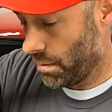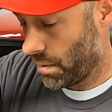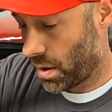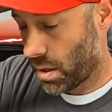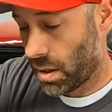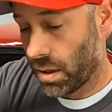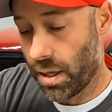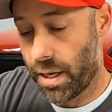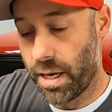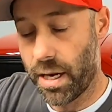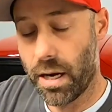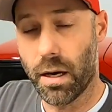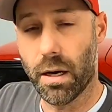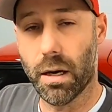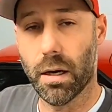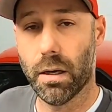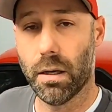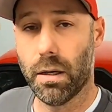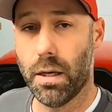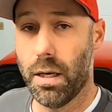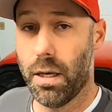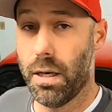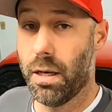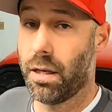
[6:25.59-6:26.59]

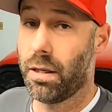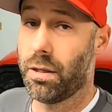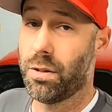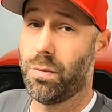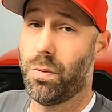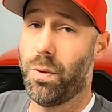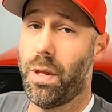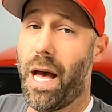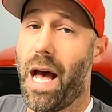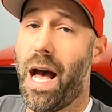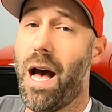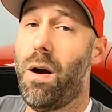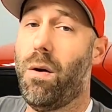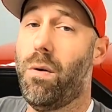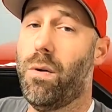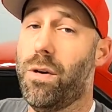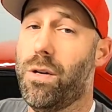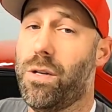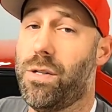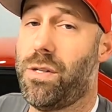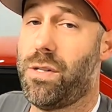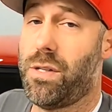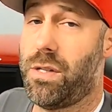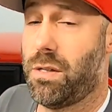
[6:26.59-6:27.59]
clear, because with
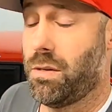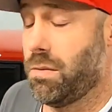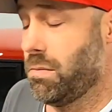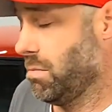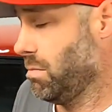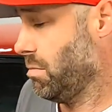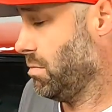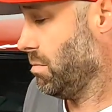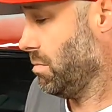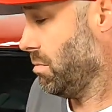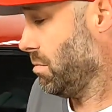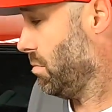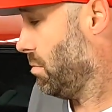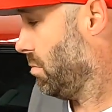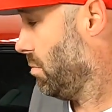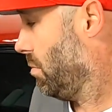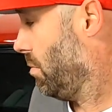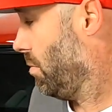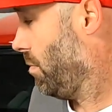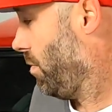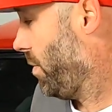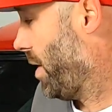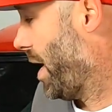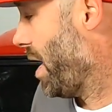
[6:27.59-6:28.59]
ours,
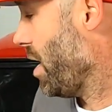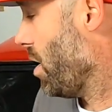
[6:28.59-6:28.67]
they